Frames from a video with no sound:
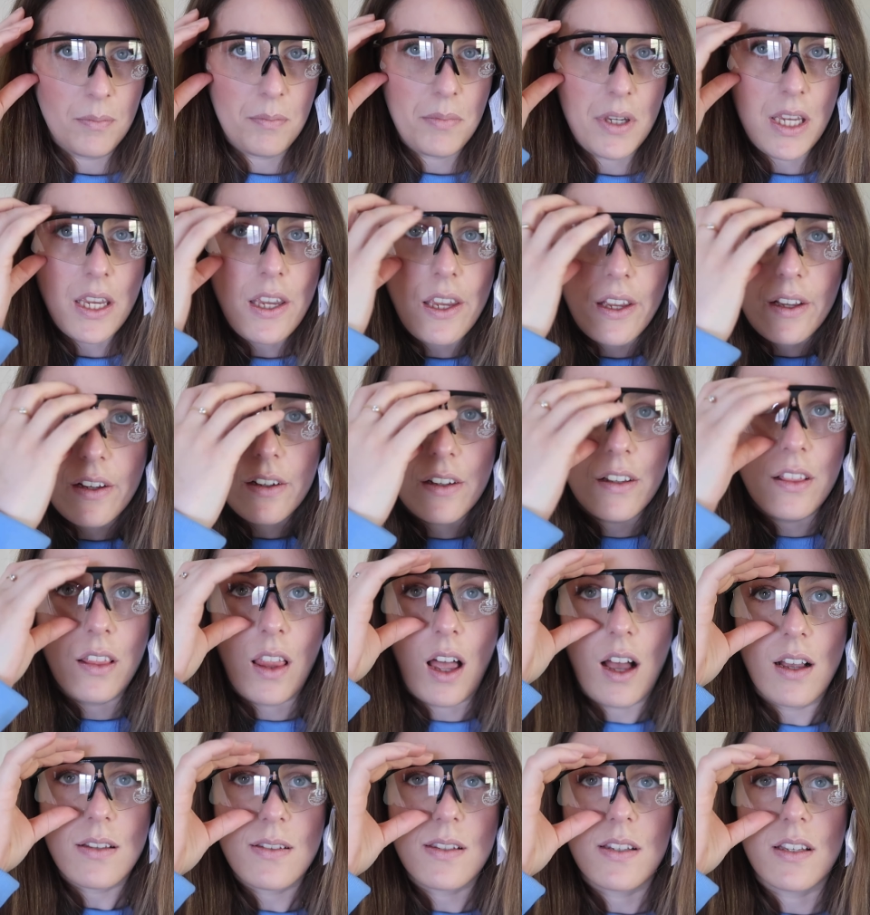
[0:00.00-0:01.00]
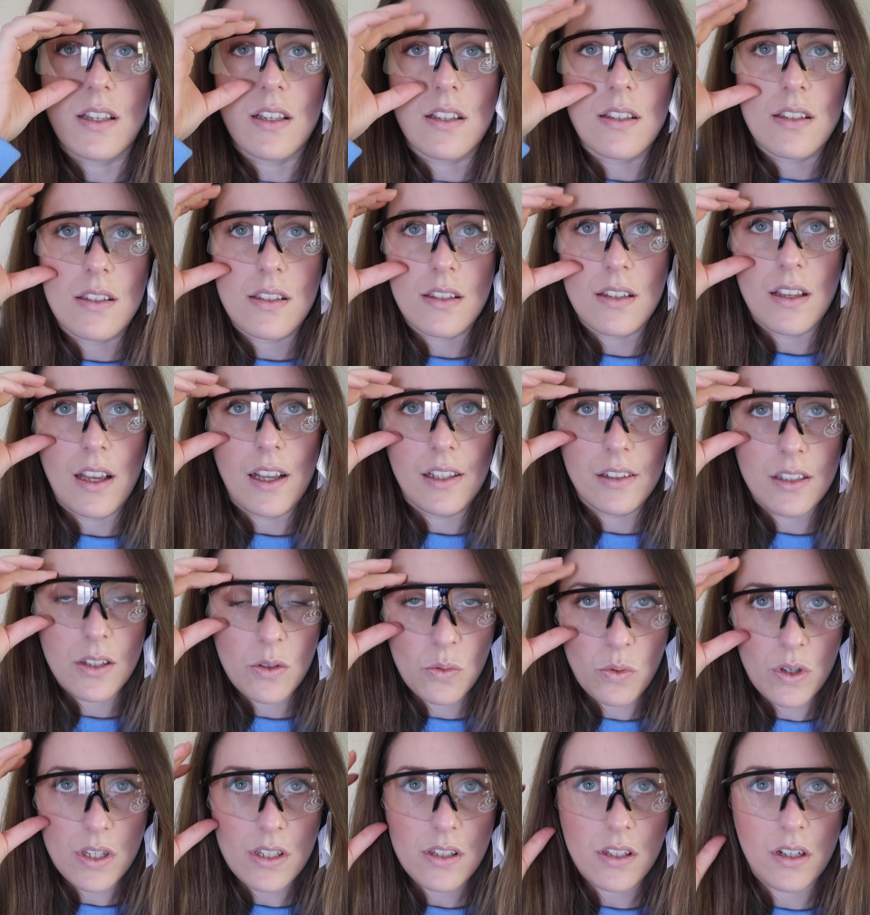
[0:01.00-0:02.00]
big glasses, and
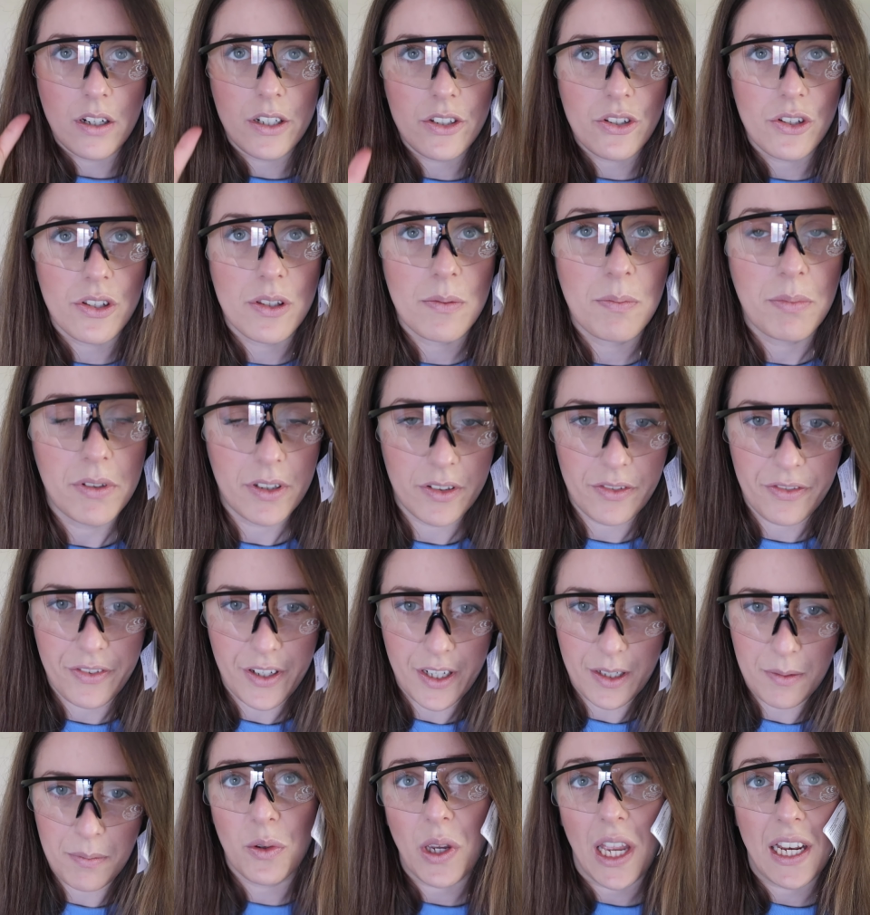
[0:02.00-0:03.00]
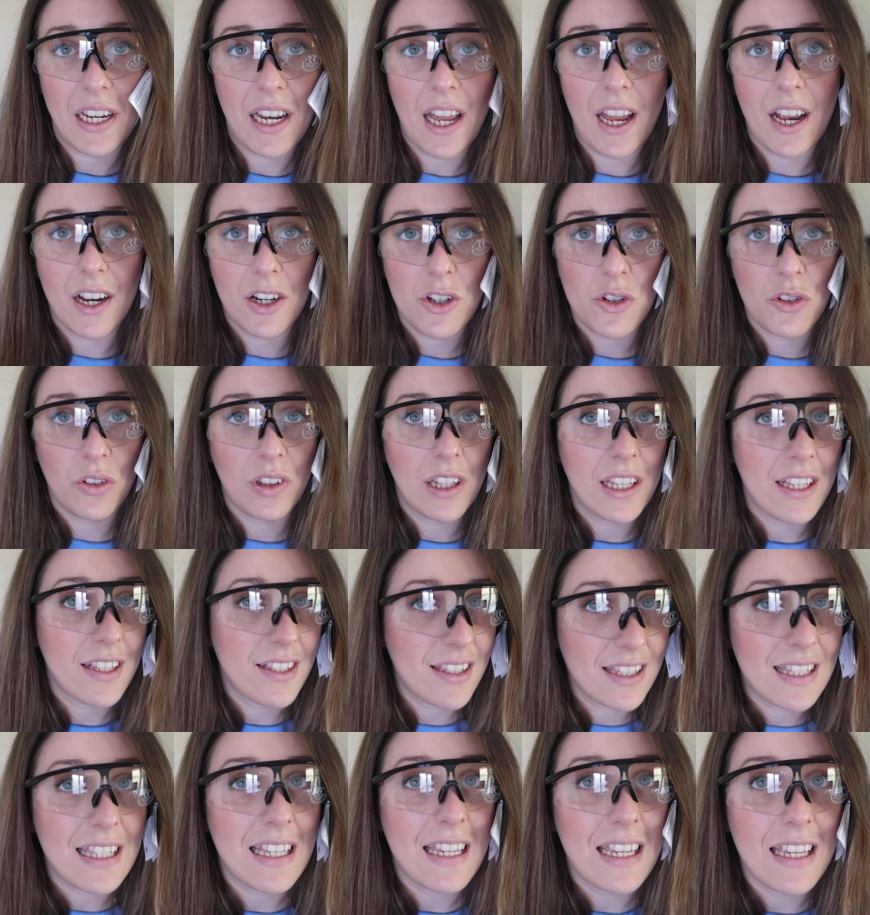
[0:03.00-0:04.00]
these ones are just perfect. You can actually
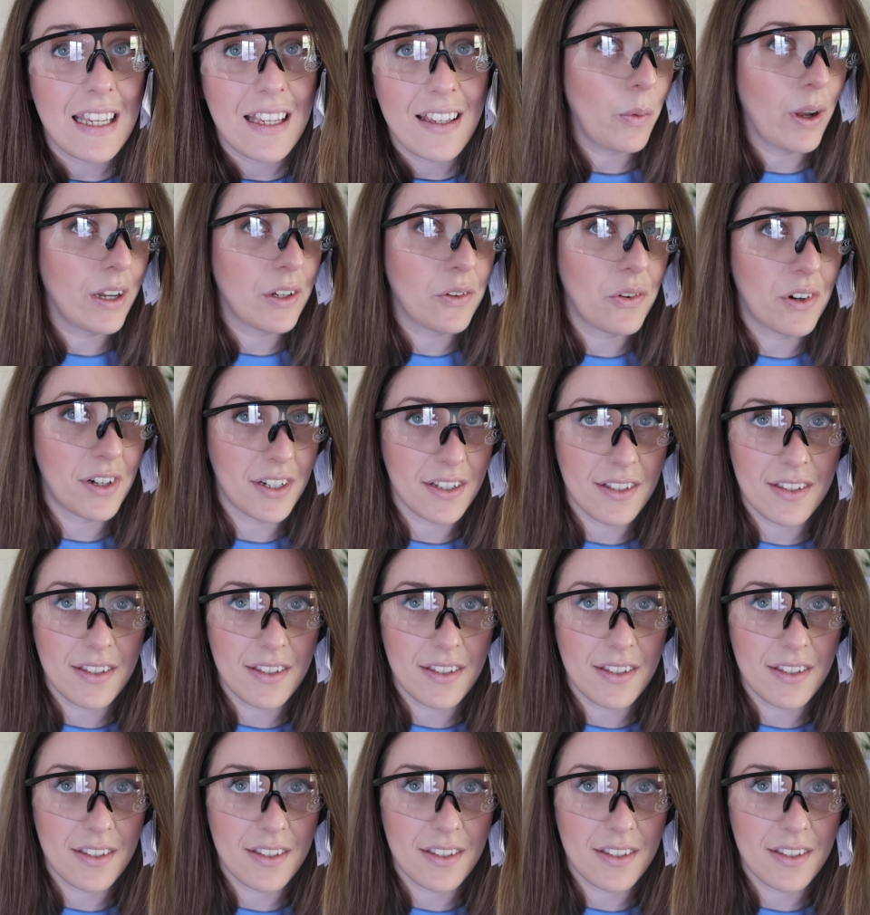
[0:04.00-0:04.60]
see when you are